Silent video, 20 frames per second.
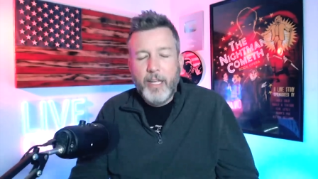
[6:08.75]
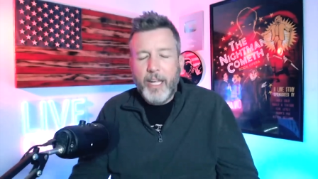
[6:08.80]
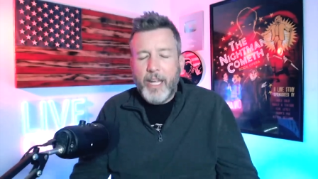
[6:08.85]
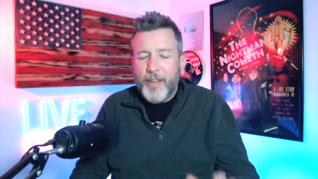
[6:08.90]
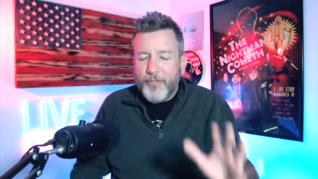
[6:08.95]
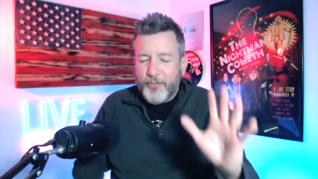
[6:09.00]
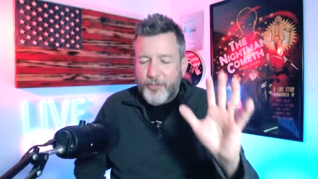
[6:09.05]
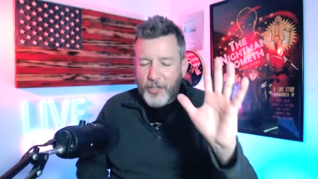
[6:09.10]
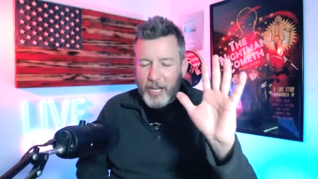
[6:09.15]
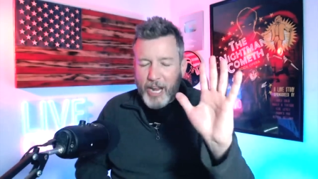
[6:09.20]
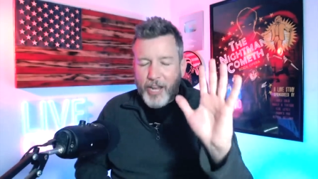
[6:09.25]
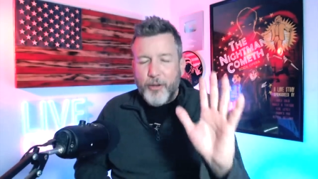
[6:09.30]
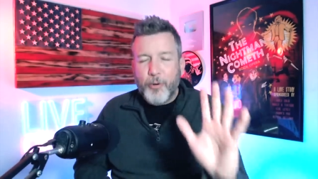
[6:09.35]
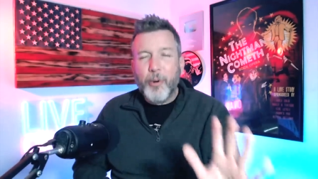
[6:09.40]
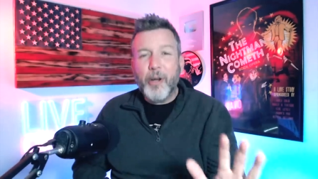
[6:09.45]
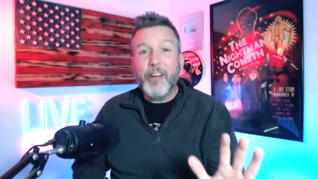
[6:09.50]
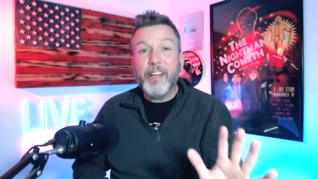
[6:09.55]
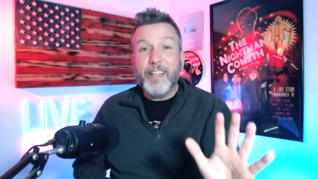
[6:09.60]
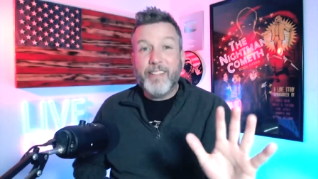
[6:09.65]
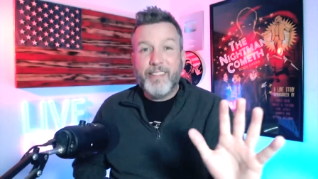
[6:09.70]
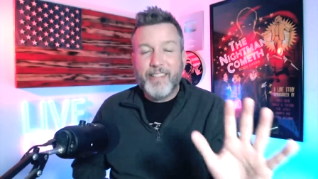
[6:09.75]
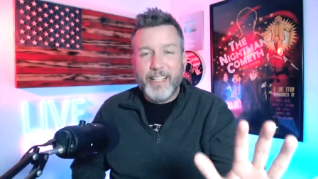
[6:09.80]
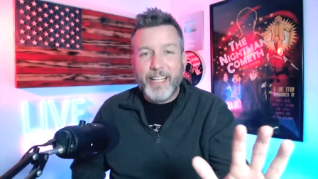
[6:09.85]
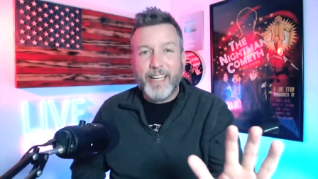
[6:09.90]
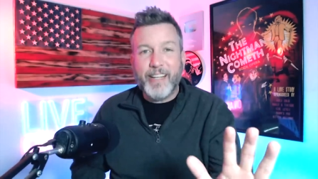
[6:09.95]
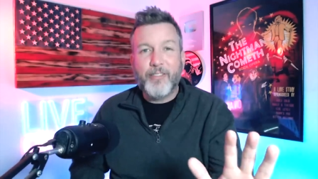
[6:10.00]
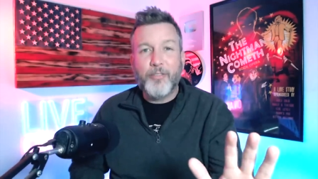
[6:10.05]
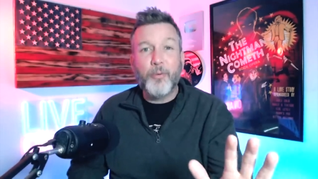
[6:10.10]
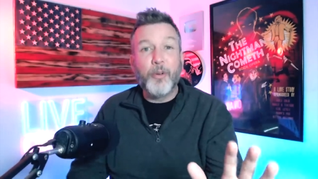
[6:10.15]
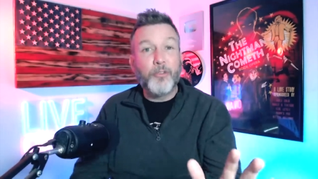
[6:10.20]
If January
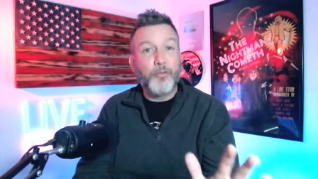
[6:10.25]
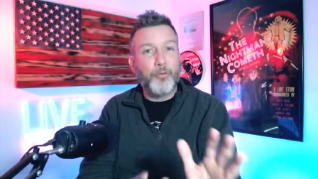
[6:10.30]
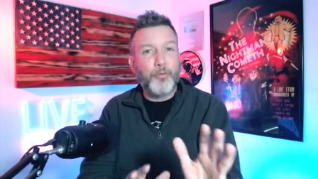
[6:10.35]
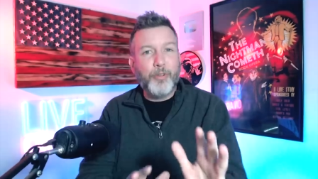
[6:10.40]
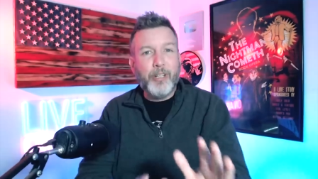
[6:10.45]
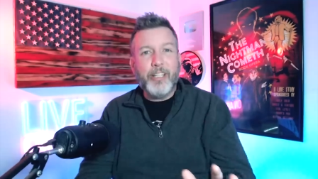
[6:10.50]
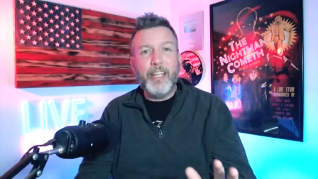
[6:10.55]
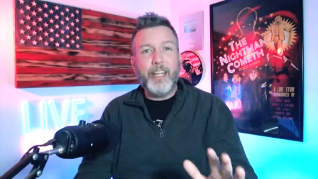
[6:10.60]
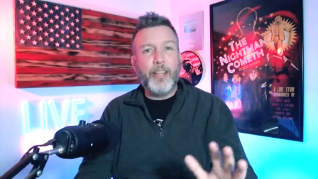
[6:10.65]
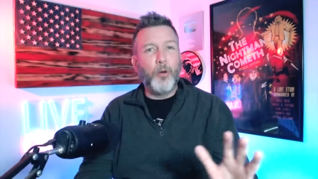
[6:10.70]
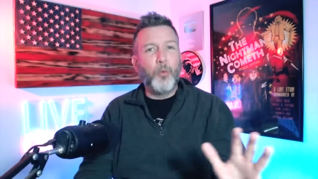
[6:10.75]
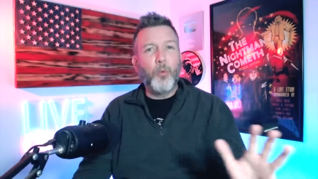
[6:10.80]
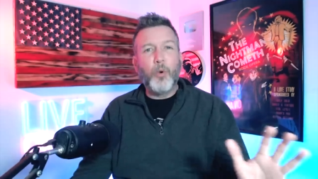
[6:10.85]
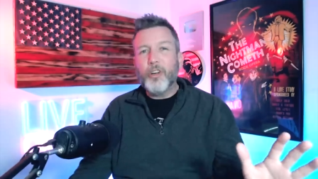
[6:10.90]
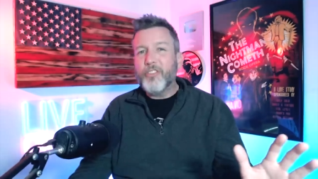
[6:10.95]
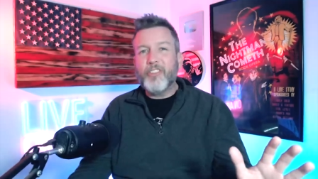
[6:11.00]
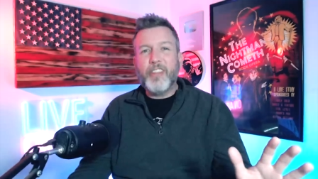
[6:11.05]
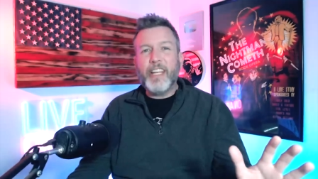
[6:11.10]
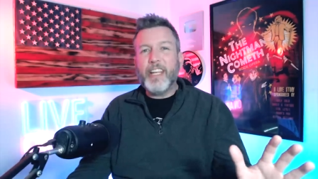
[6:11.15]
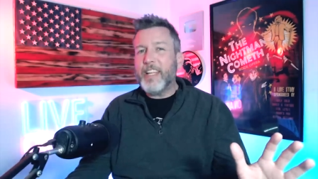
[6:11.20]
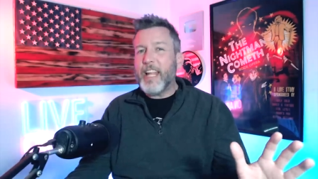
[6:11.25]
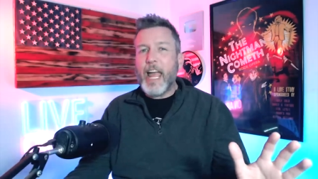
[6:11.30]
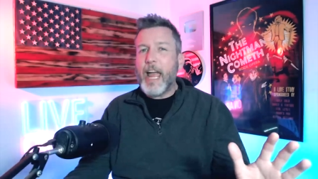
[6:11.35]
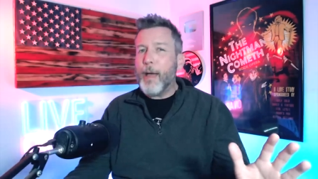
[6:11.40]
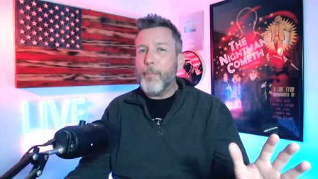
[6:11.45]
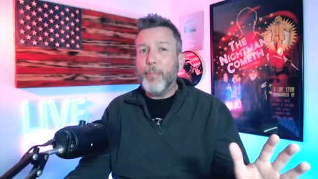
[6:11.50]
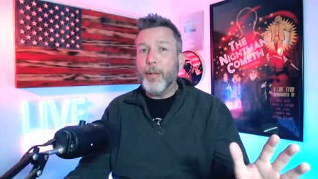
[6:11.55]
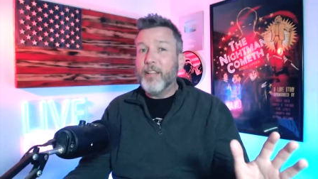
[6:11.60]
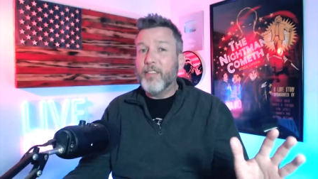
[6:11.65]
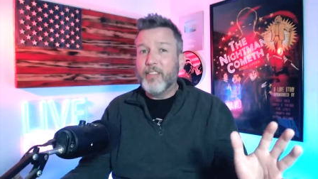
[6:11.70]
6th was really the worst thing to
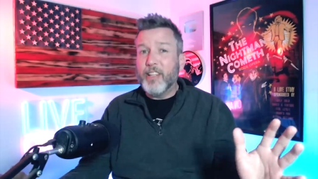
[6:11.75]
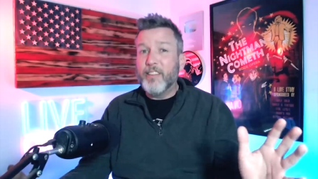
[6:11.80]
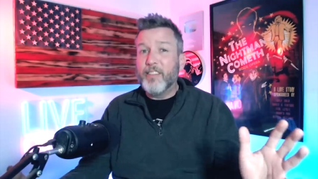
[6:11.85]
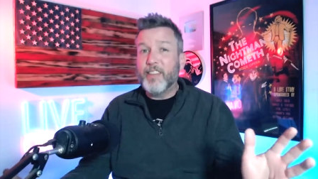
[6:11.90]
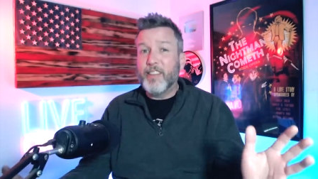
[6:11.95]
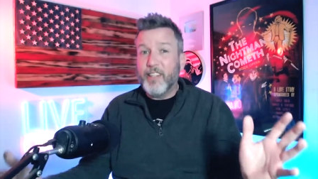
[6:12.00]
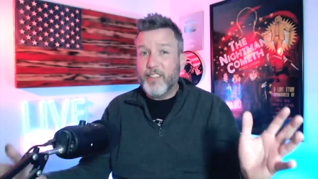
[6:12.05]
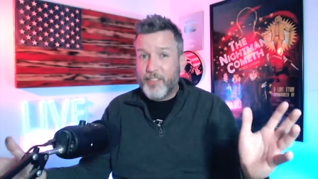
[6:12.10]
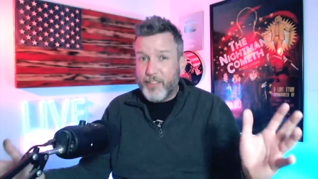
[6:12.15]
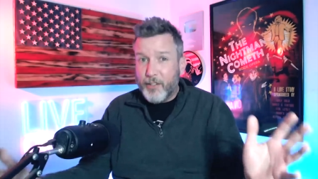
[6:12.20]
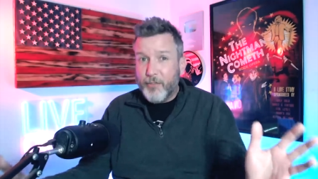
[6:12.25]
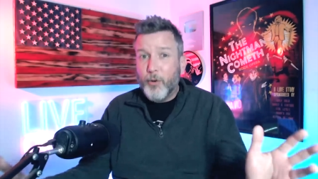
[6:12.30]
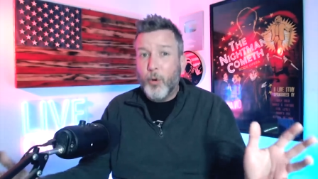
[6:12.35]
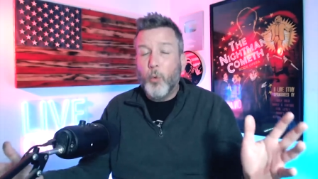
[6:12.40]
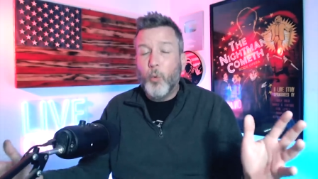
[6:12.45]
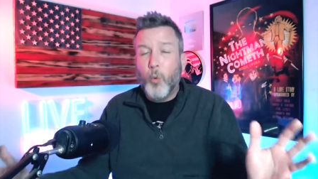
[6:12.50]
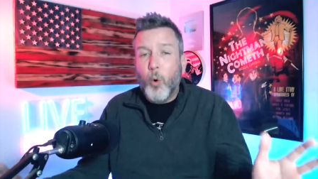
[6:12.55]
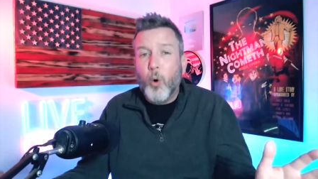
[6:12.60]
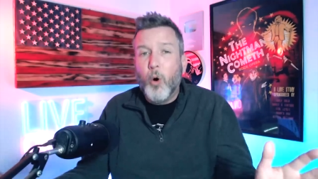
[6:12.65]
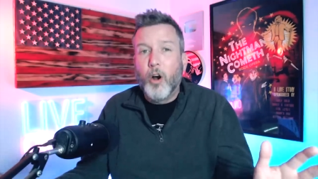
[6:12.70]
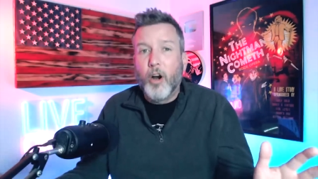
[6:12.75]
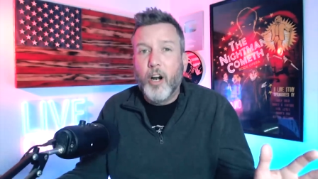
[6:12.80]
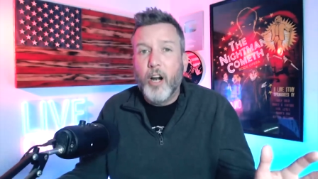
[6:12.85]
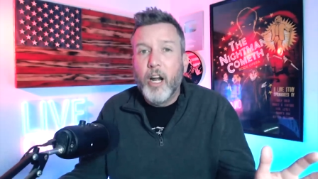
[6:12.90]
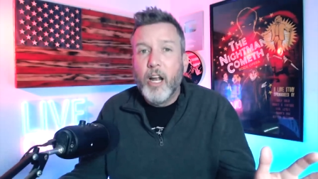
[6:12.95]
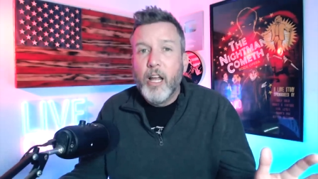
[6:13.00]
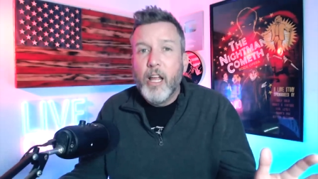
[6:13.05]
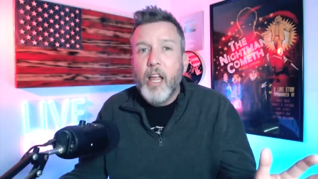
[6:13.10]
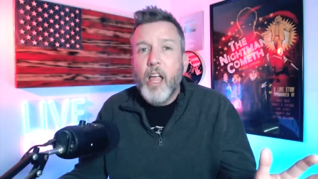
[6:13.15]
happen since the Civil War,